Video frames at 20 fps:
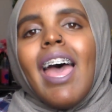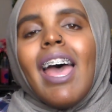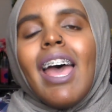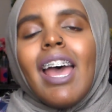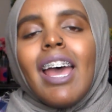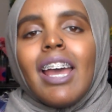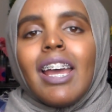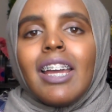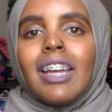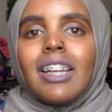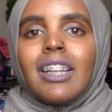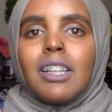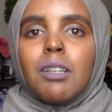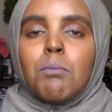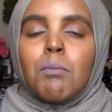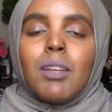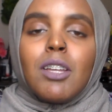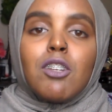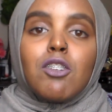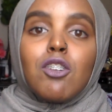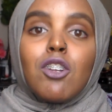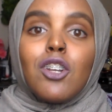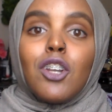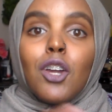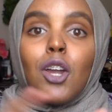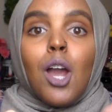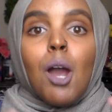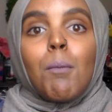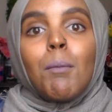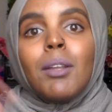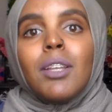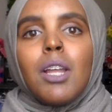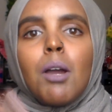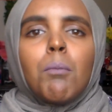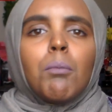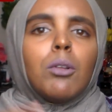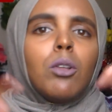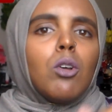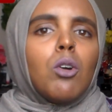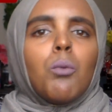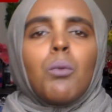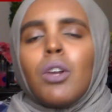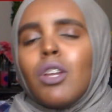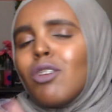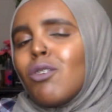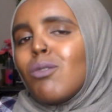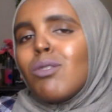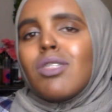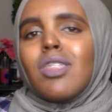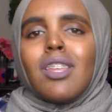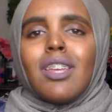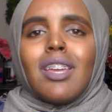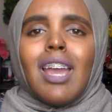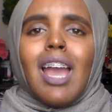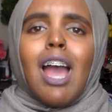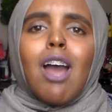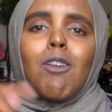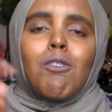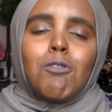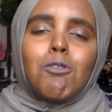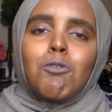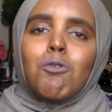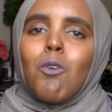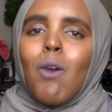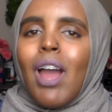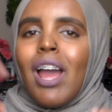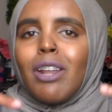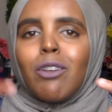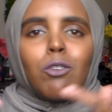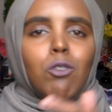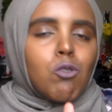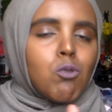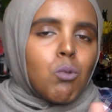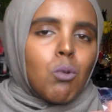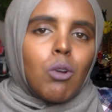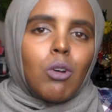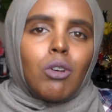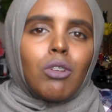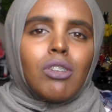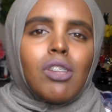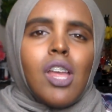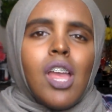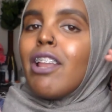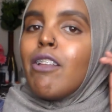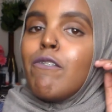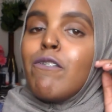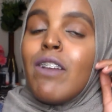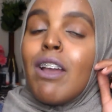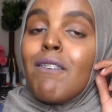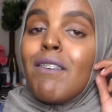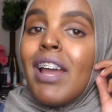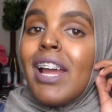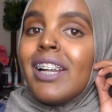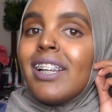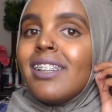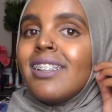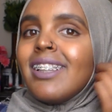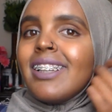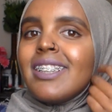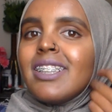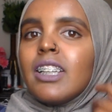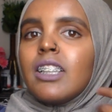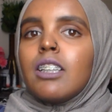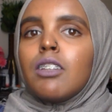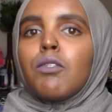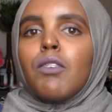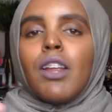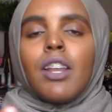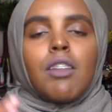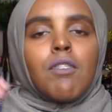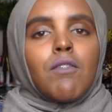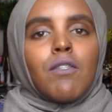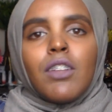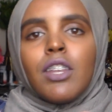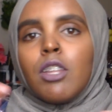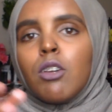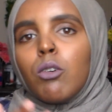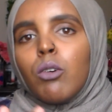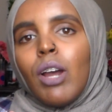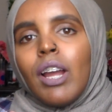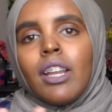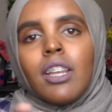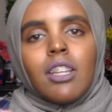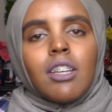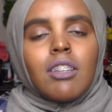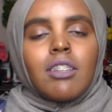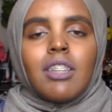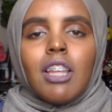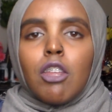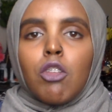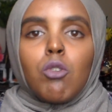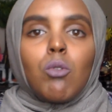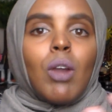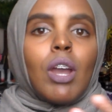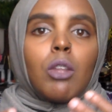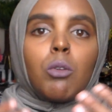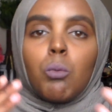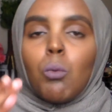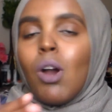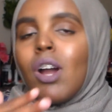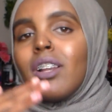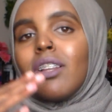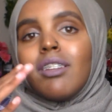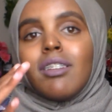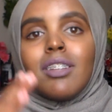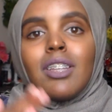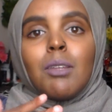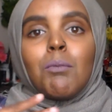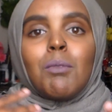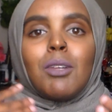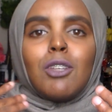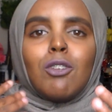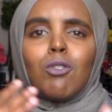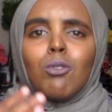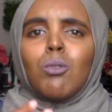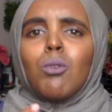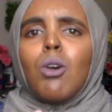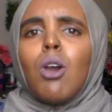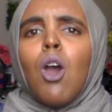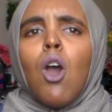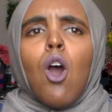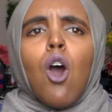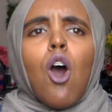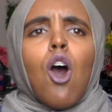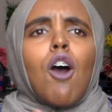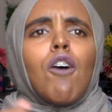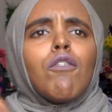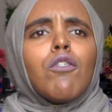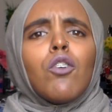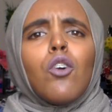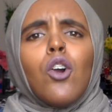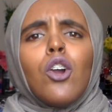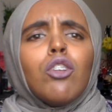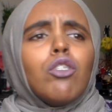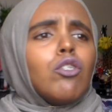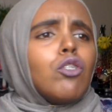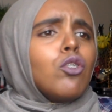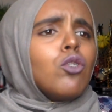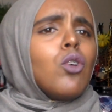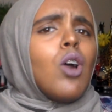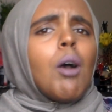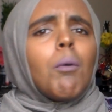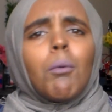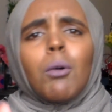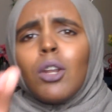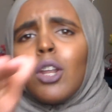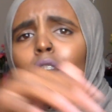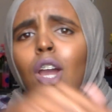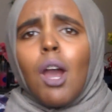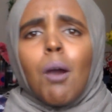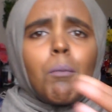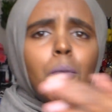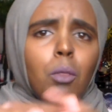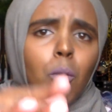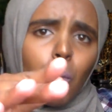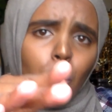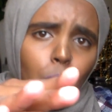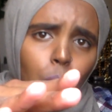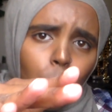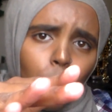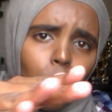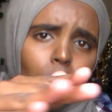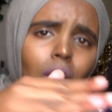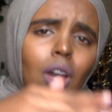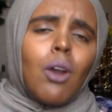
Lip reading: And make sure to comment down below on what you think. How do you handle trolls? And if you have any suggestions for any video ideas that you guys want to see me do, of course, you know I'm gonna come through.